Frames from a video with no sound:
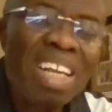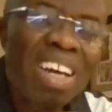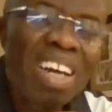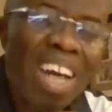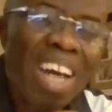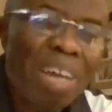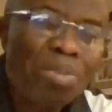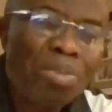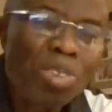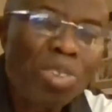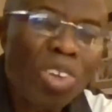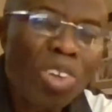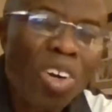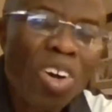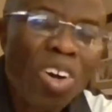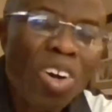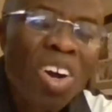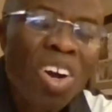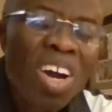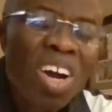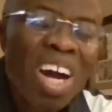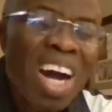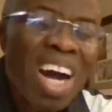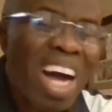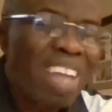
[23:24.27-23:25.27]
the rapture
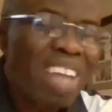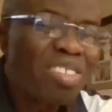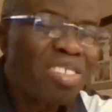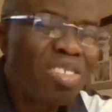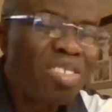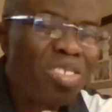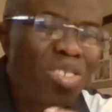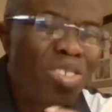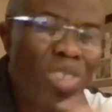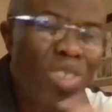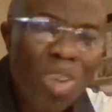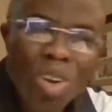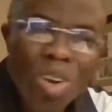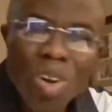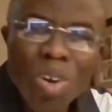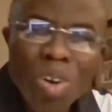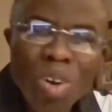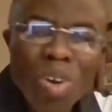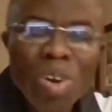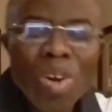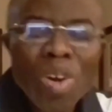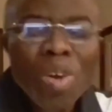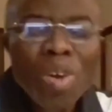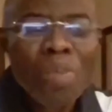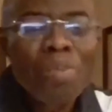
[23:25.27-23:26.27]
has
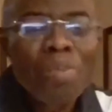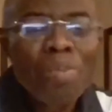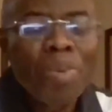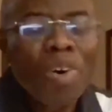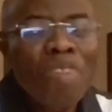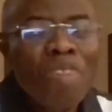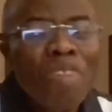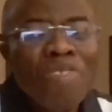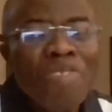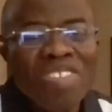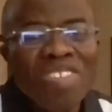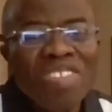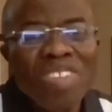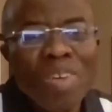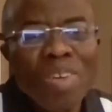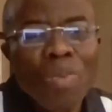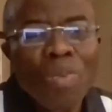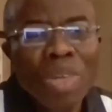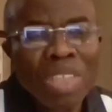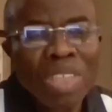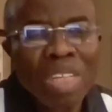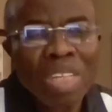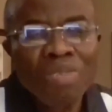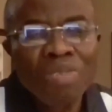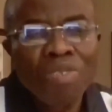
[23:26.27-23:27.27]
no prophecy
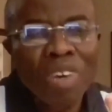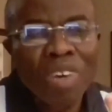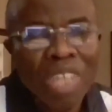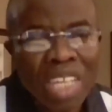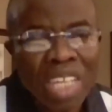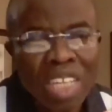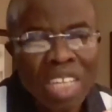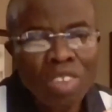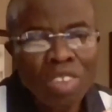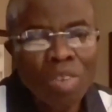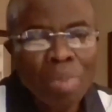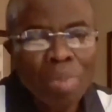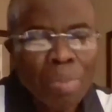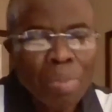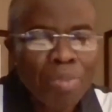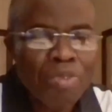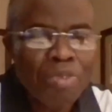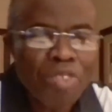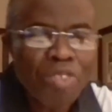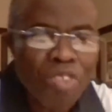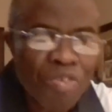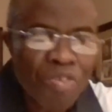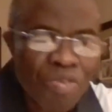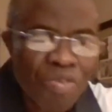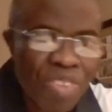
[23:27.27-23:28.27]
waiting for it to be
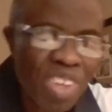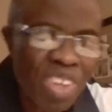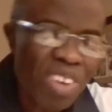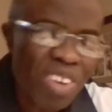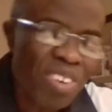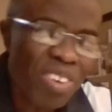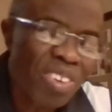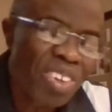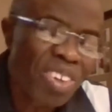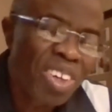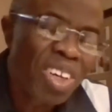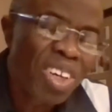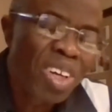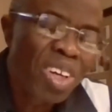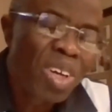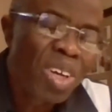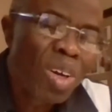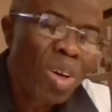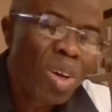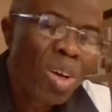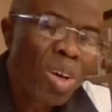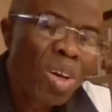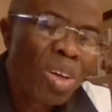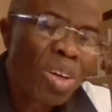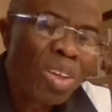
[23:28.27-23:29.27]
fulfilled.
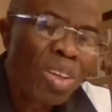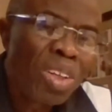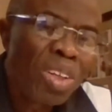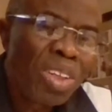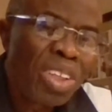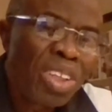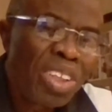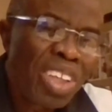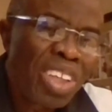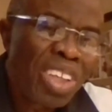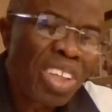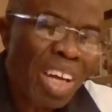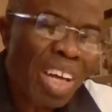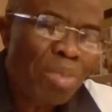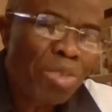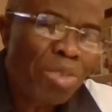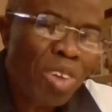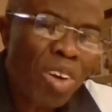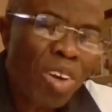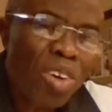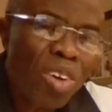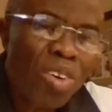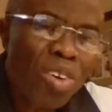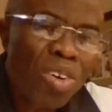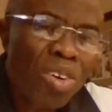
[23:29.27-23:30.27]
The
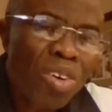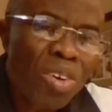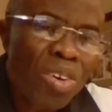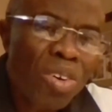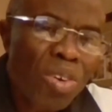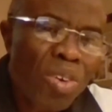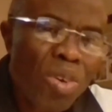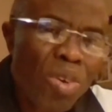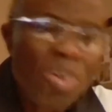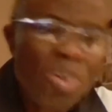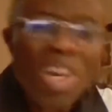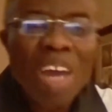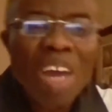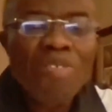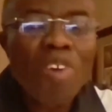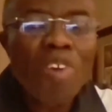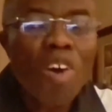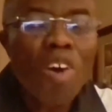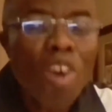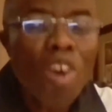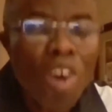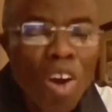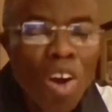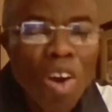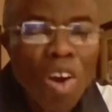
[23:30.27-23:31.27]
rapture could have
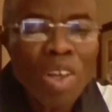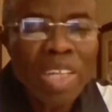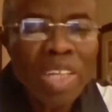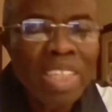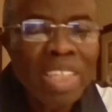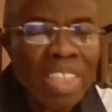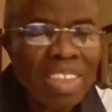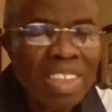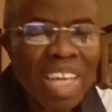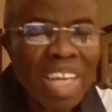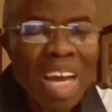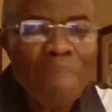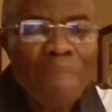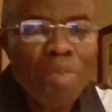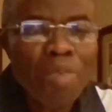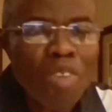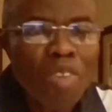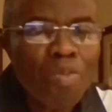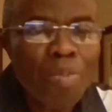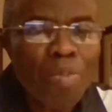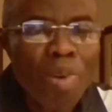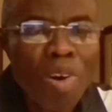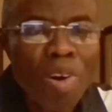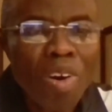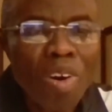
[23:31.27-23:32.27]
occurred in the time
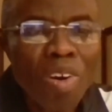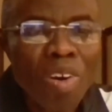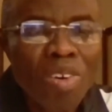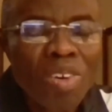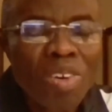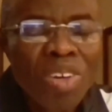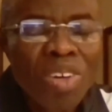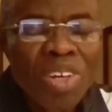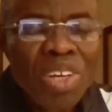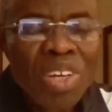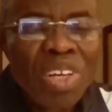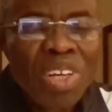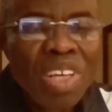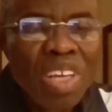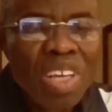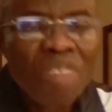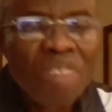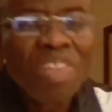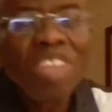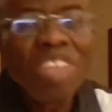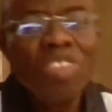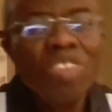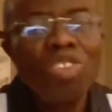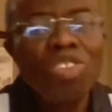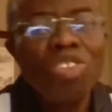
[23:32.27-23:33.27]
of Paul.
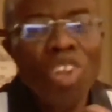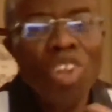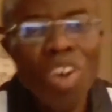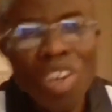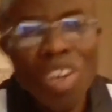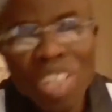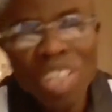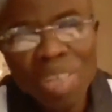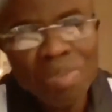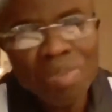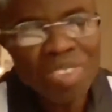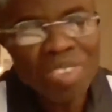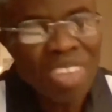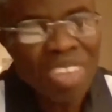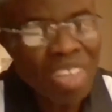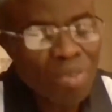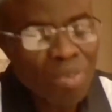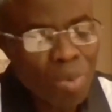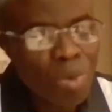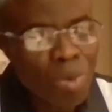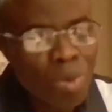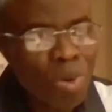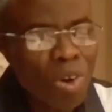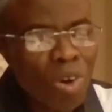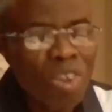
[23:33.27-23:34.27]
Even John
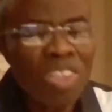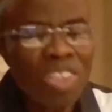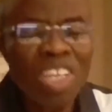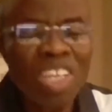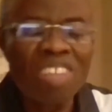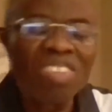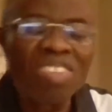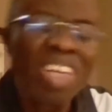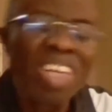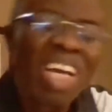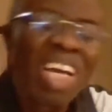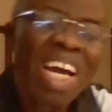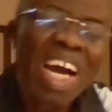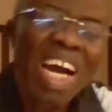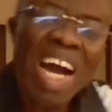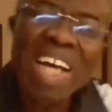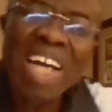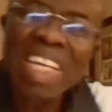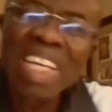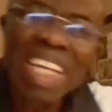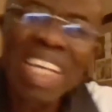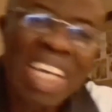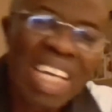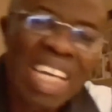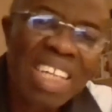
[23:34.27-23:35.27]
himself, who wrote this,
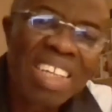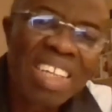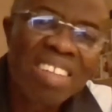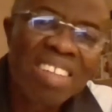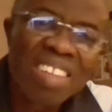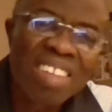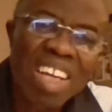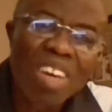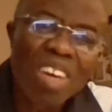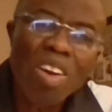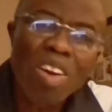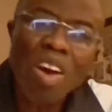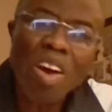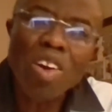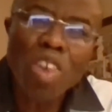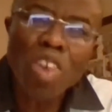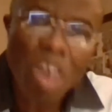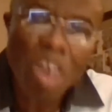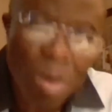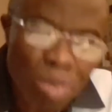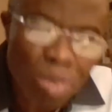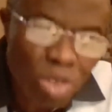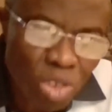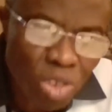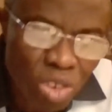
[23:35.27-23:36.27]
at the end, he said, Lord,
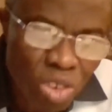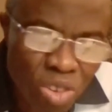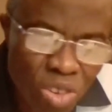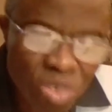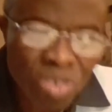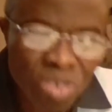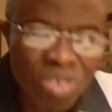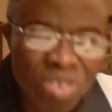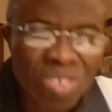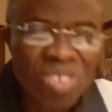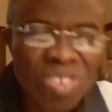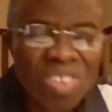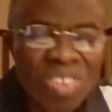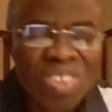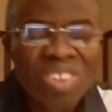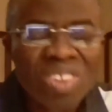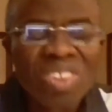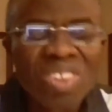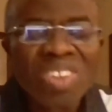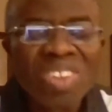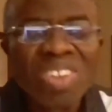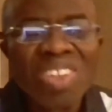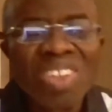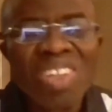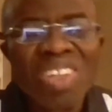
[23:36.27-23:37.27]
come soon.
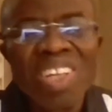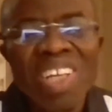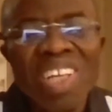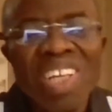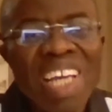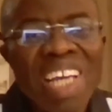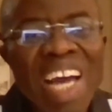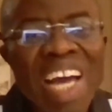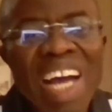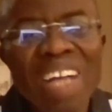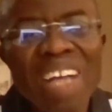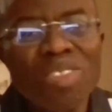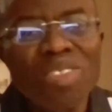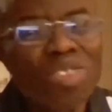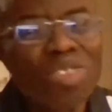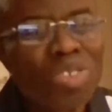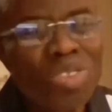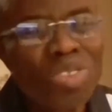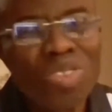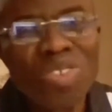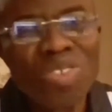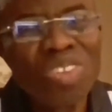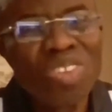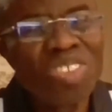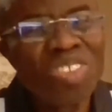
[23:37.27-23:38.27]
Yeah,
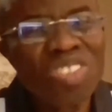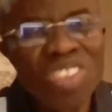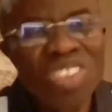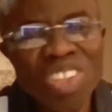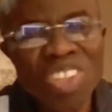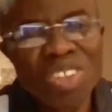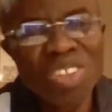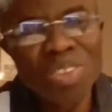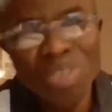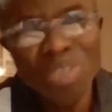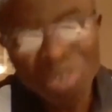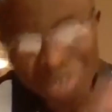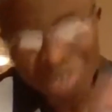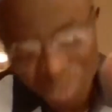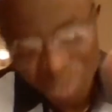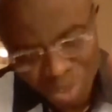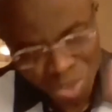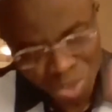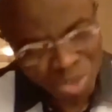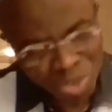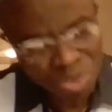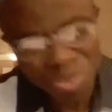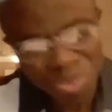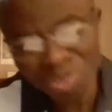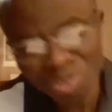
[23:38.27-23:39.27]
soon is still
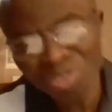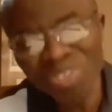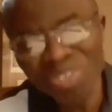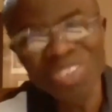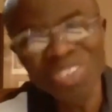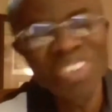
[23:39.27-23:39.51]
soon.